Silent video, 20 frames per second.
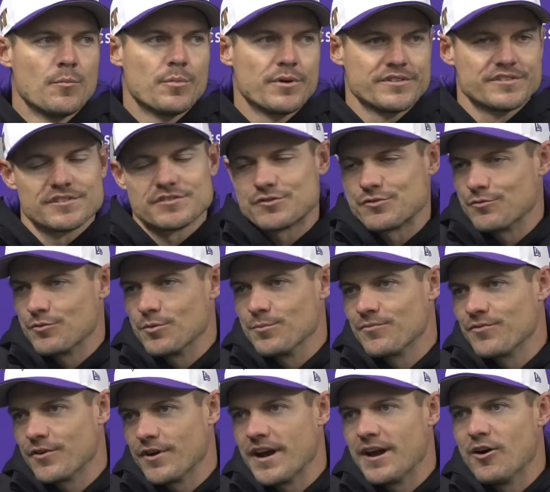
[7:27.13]
position
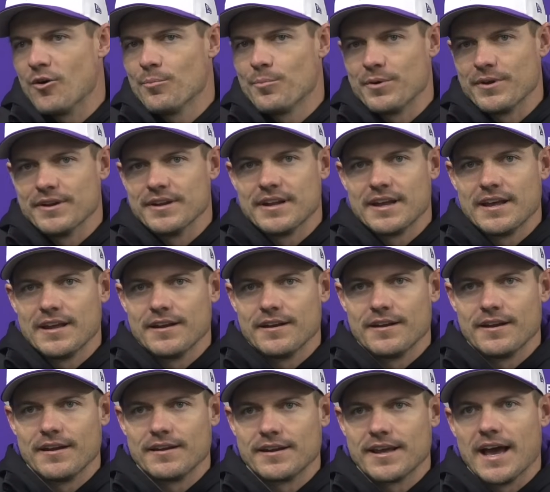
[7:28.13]
room for help
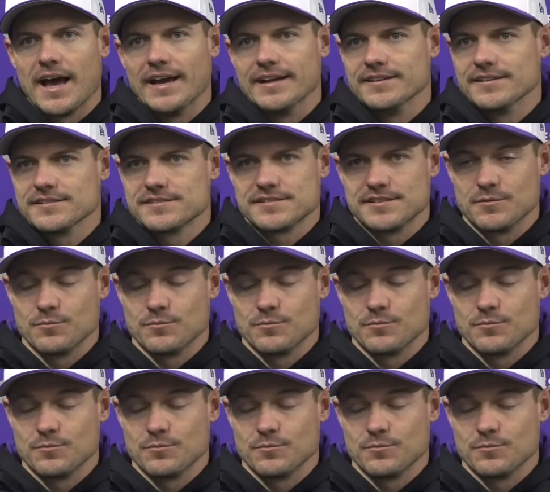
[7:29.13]
and guidance.